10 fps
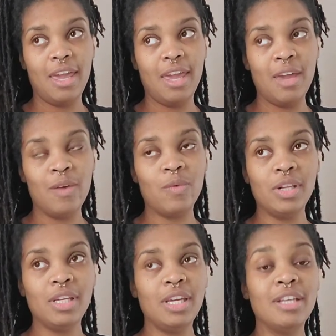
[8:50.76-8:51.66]
It
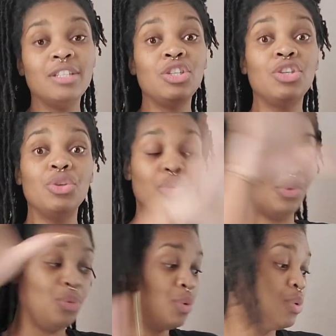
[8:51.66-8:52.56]
really is
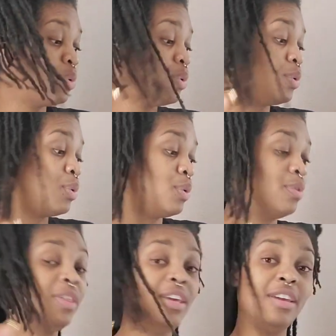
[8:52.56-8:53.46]
you,
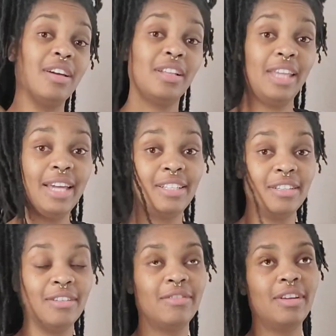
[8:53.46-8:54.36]
the
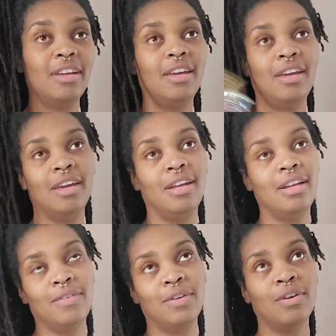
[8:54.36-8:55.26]
collective. And
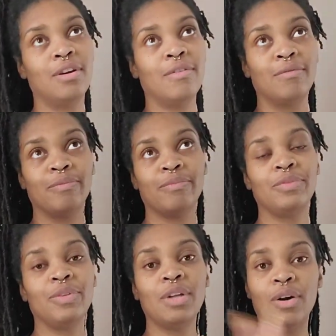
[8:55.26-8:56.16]
if you're,
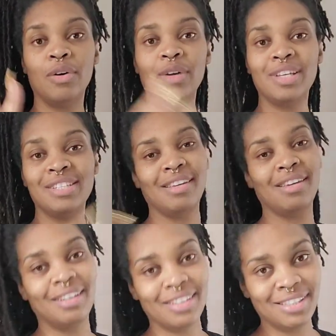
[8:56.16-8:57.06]
into
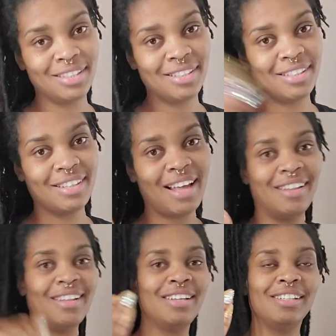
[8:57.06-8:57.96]
English
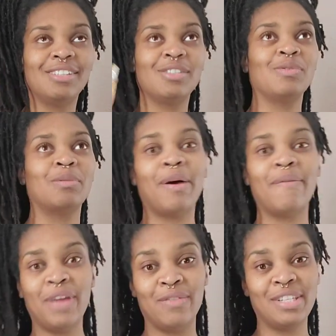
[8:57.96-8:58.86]
is one of my
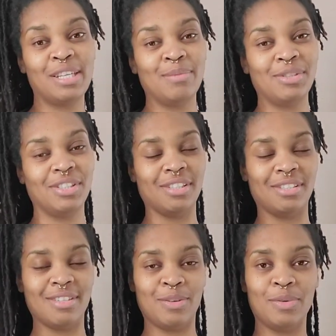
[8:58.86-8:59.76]
favorite subjects in
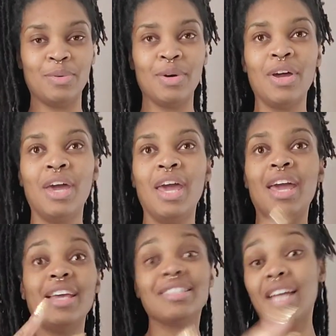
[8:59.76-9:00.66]
school.
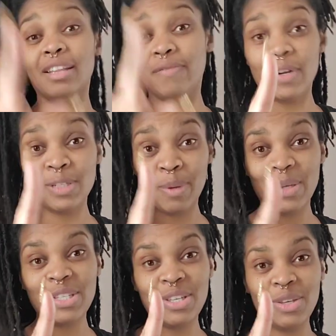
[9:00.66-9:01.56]
It's not the first
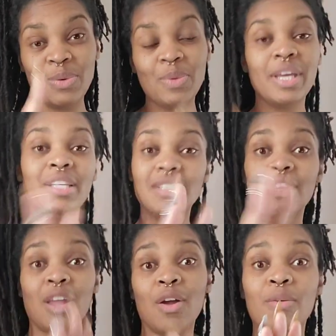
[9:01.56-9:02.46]
person you, it's the
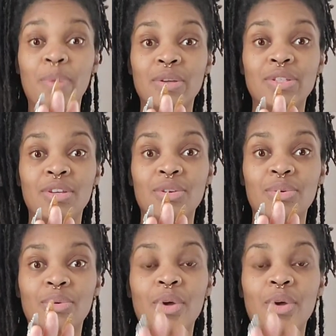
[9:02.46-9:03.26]
third person you,